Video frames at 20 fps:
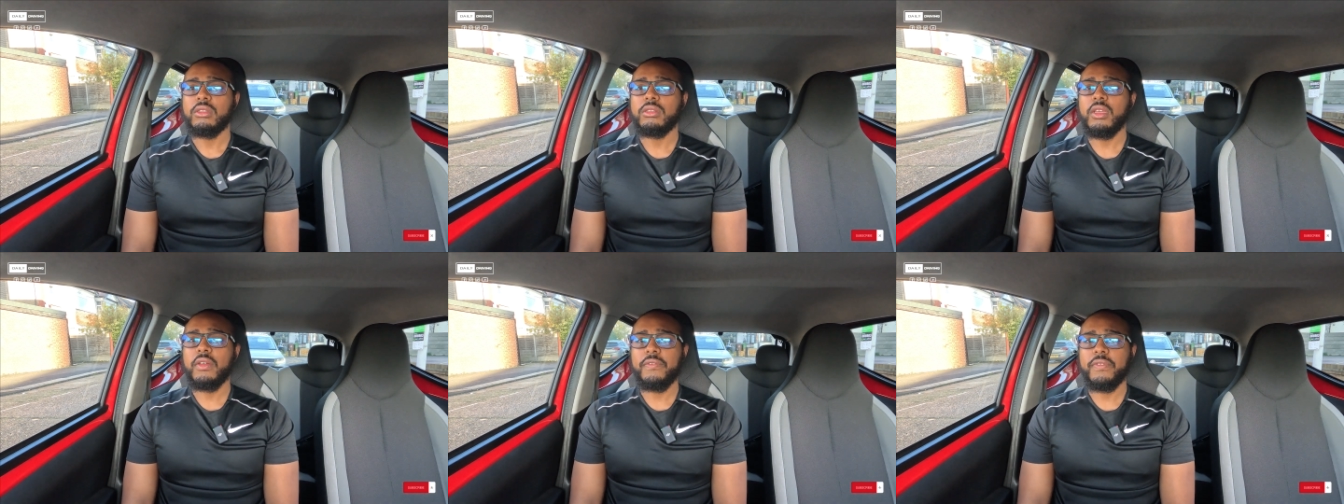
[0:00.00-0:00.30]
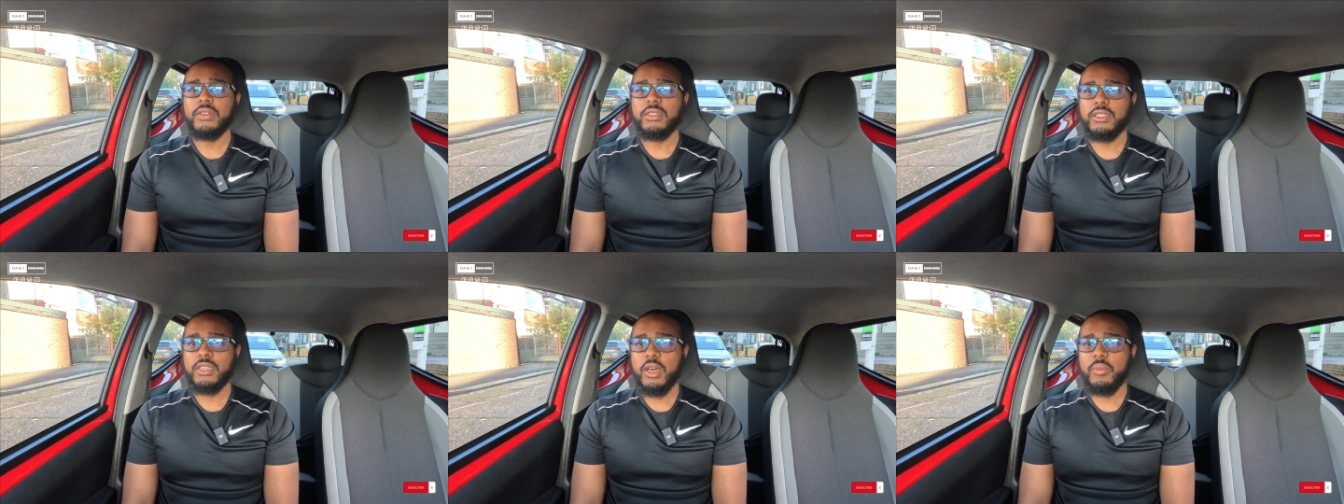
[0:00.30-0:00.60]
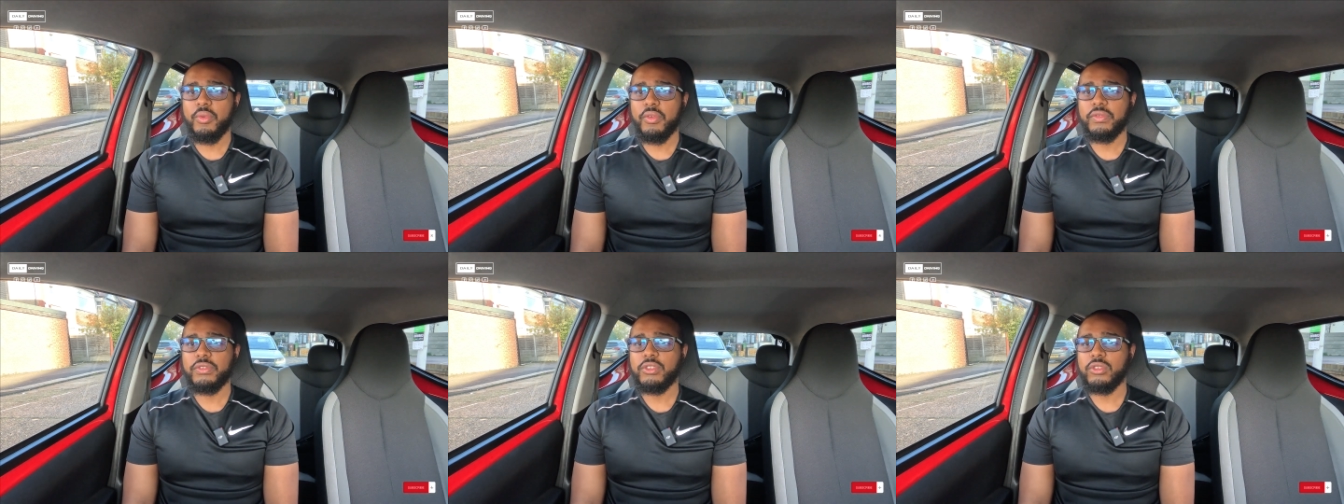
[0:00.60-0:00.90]
different
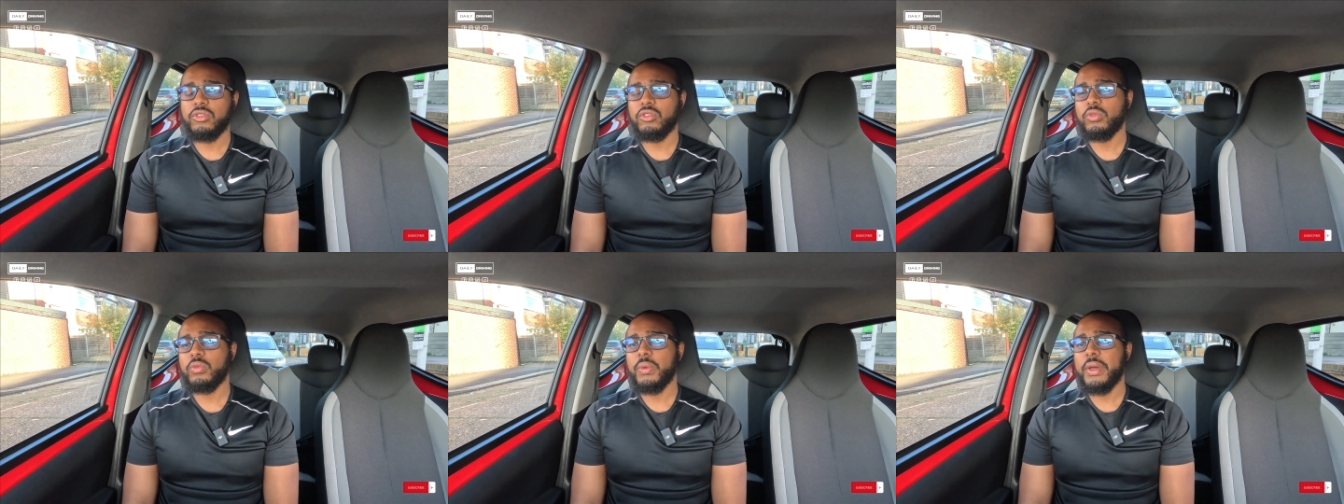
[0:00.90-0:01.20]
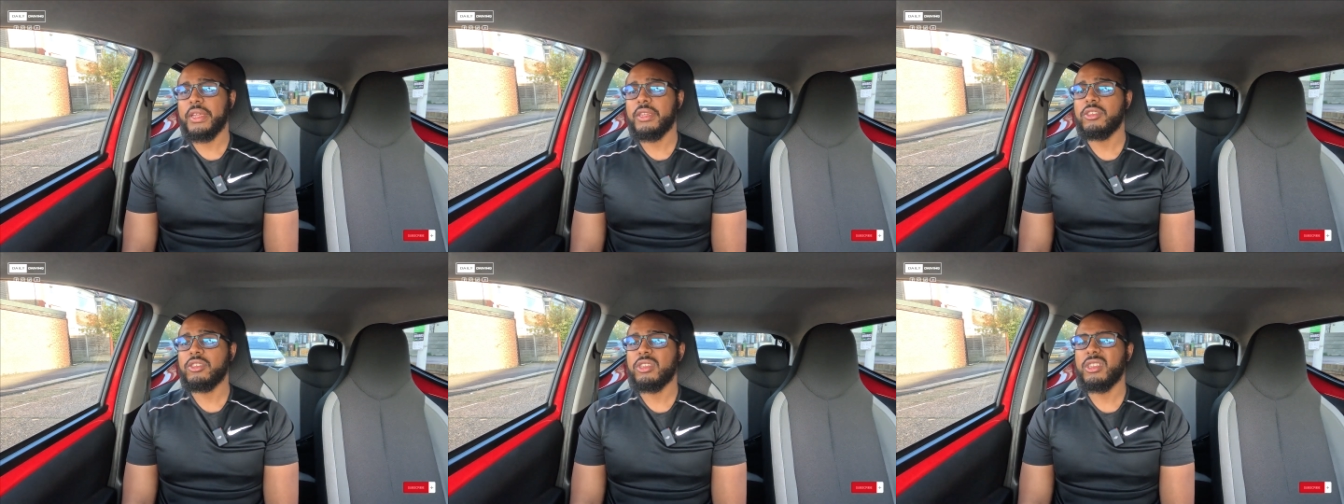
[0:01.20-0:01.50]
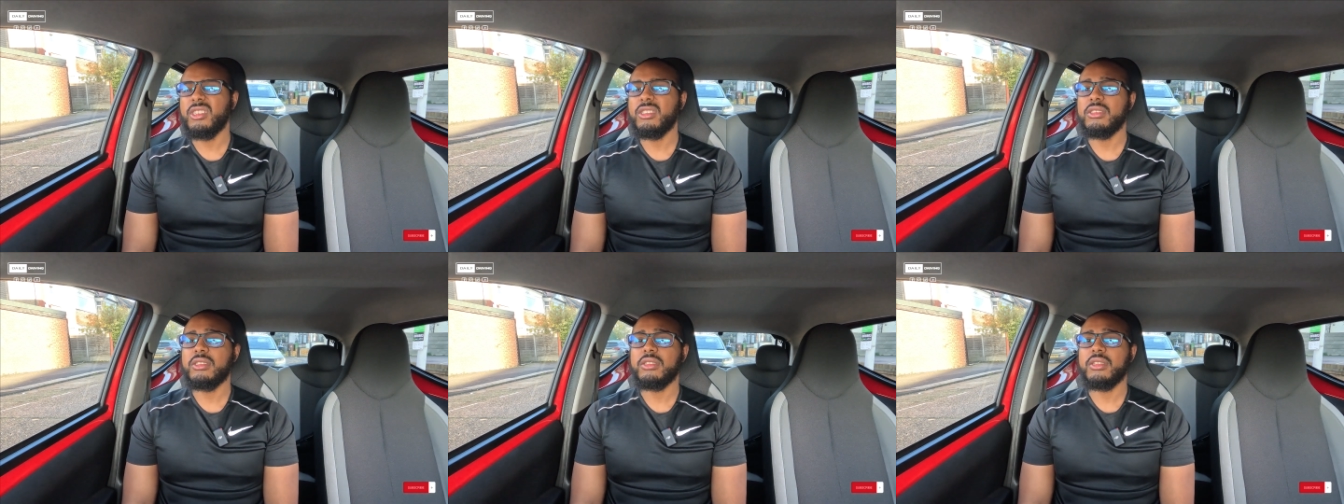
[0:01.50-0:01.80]
type of
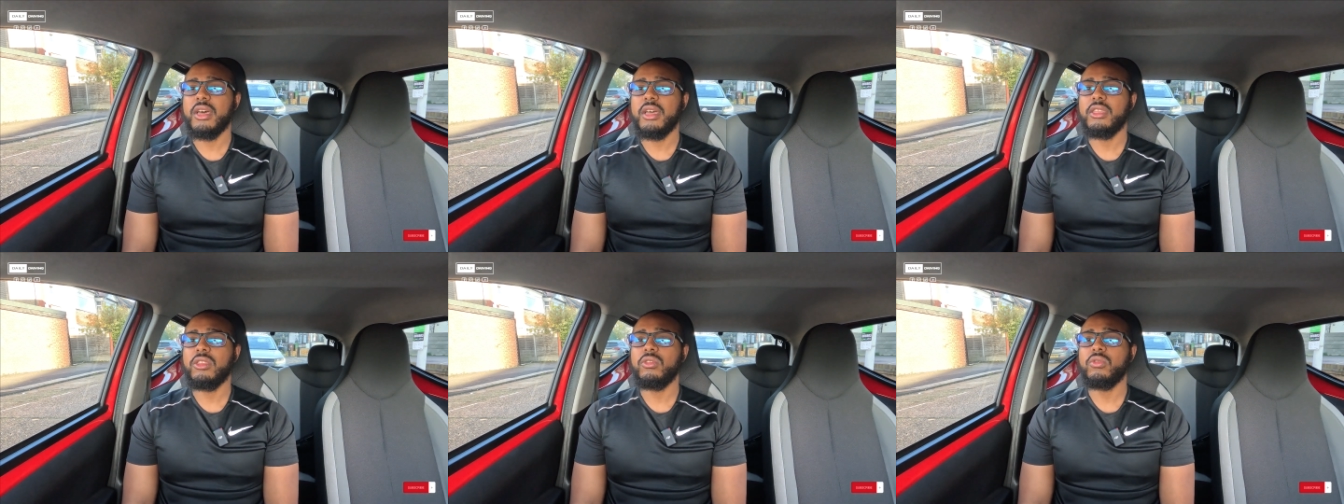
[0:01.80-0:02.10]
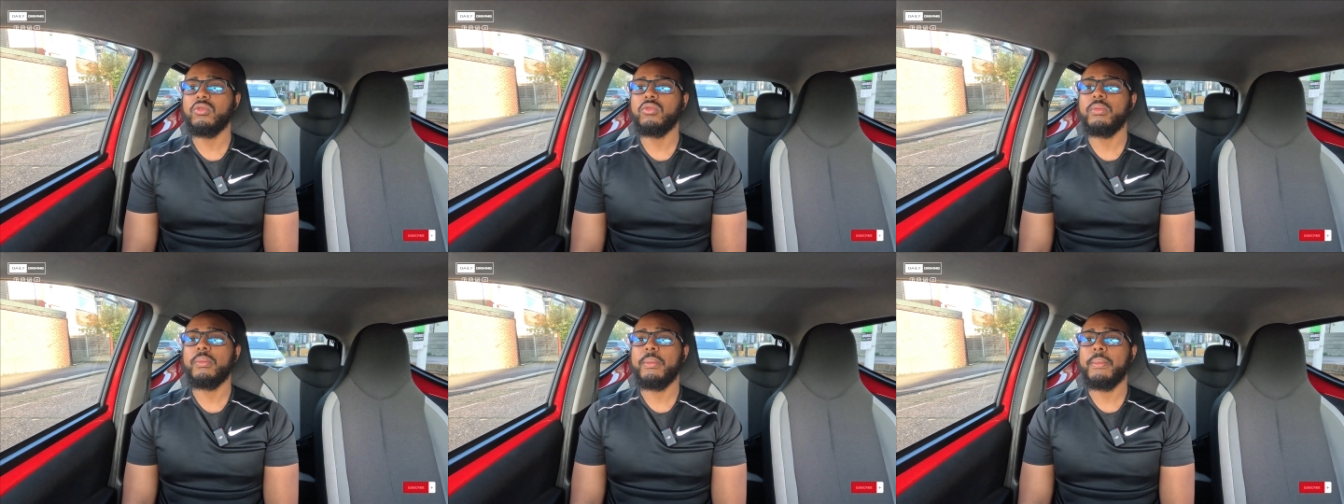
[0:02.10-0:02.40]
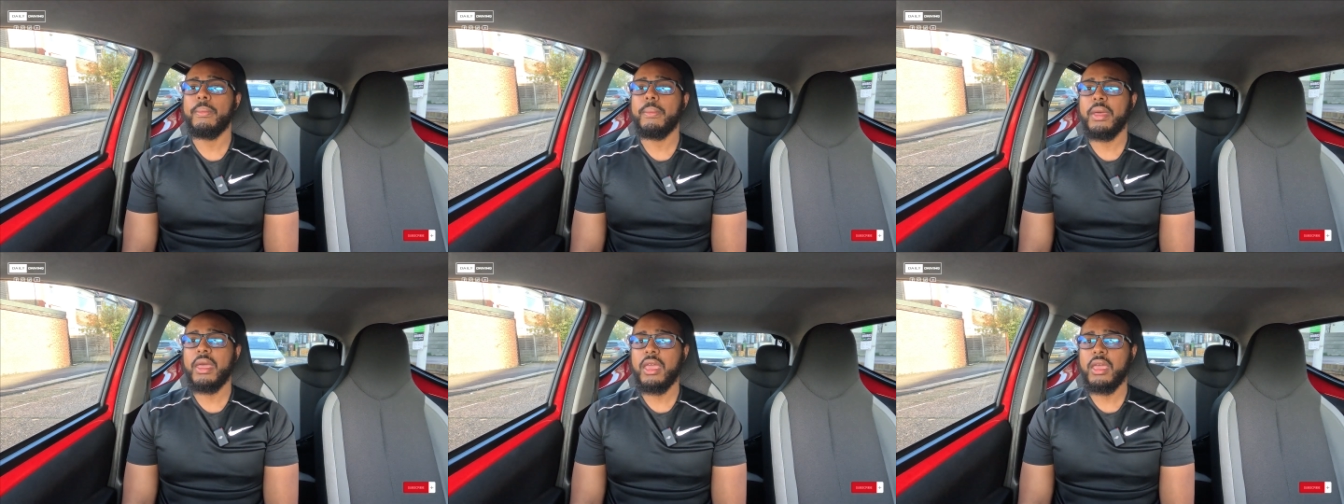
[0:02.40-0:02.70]
situations that you
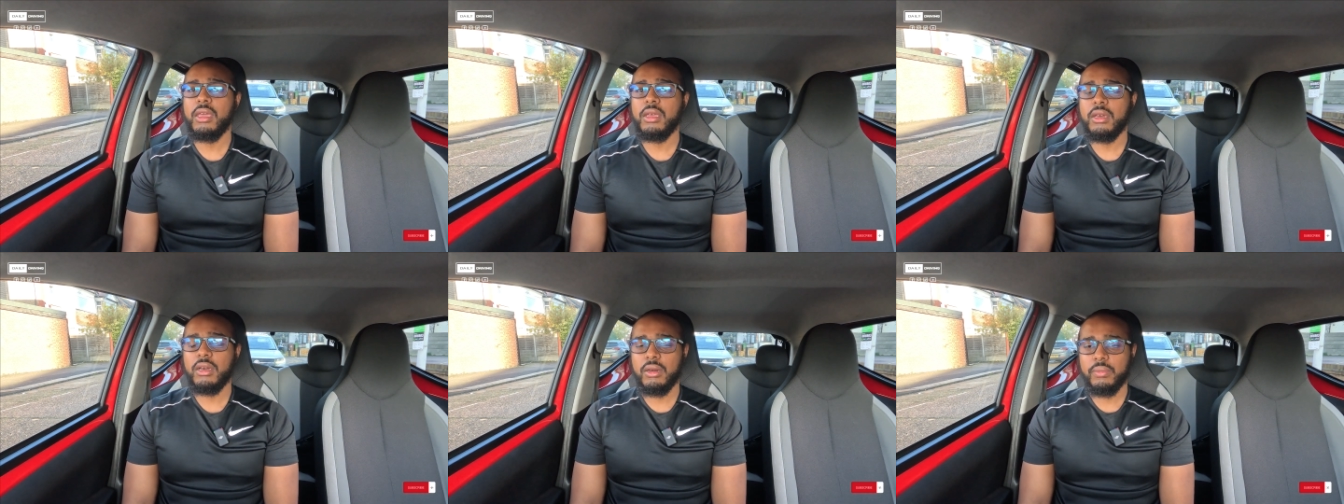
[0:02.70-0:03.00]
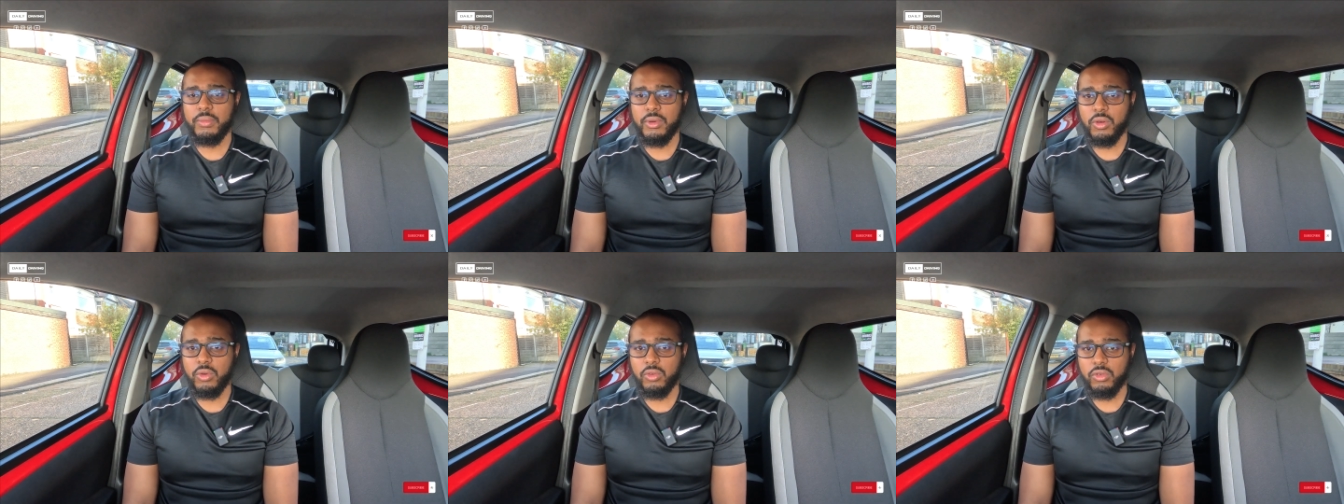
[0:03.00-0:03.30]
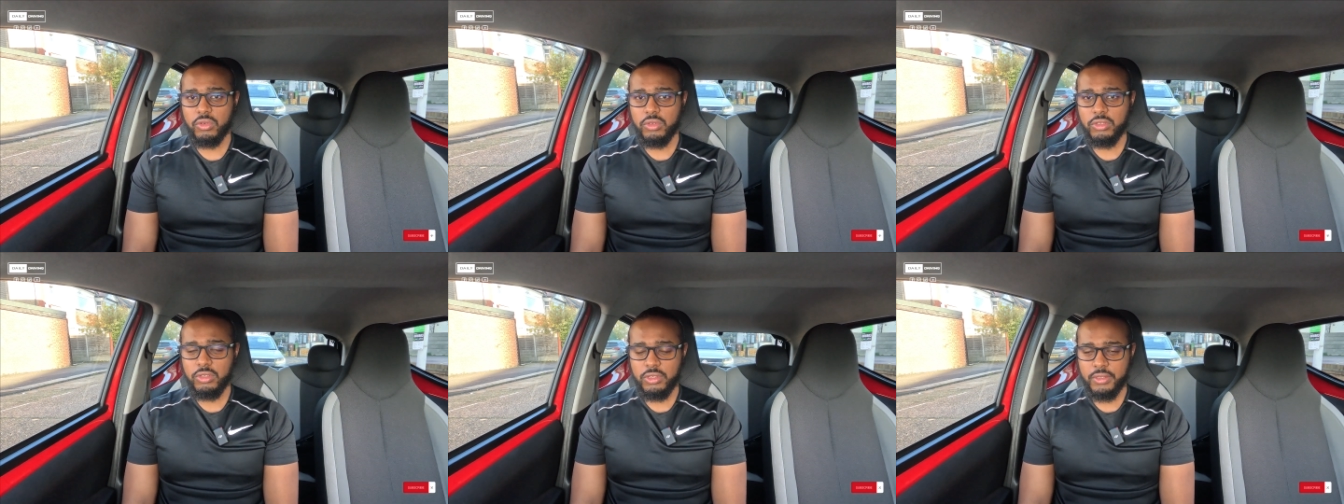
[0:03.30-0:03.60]
may come
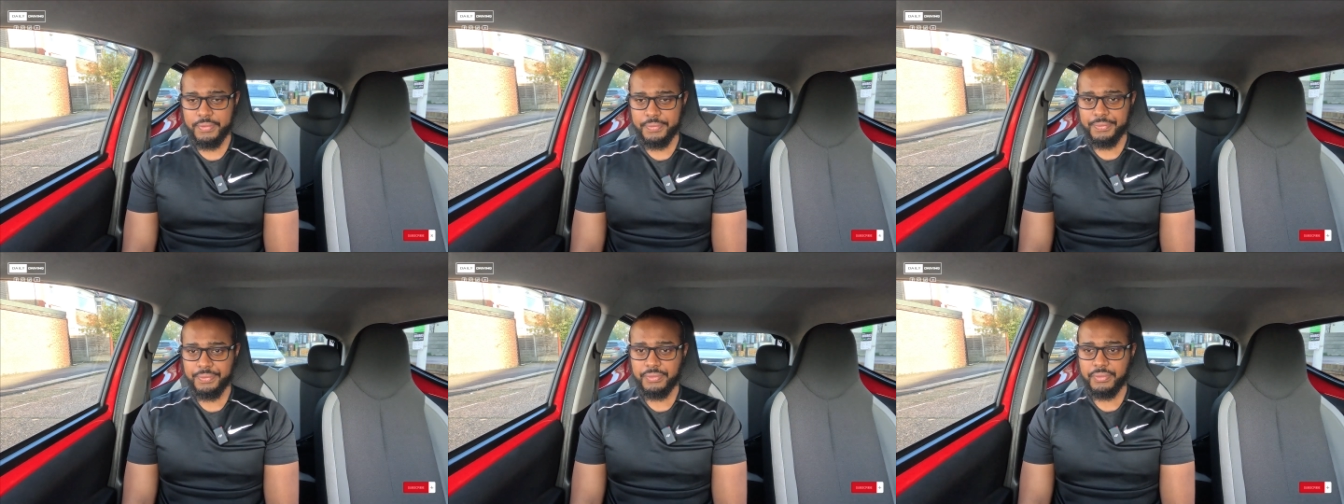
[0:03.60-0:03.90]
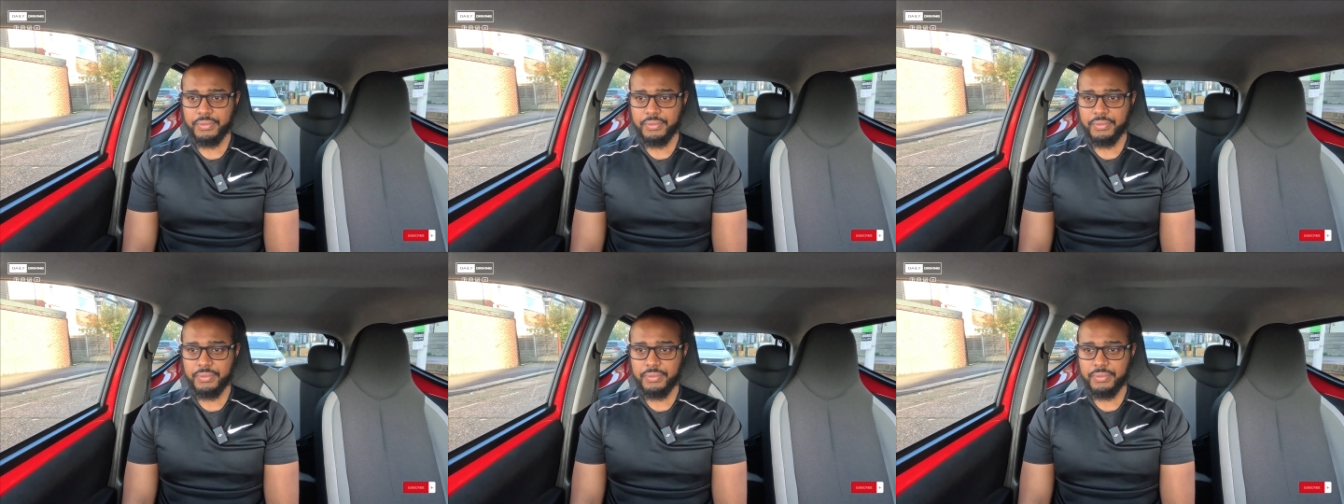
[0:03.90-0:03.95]
across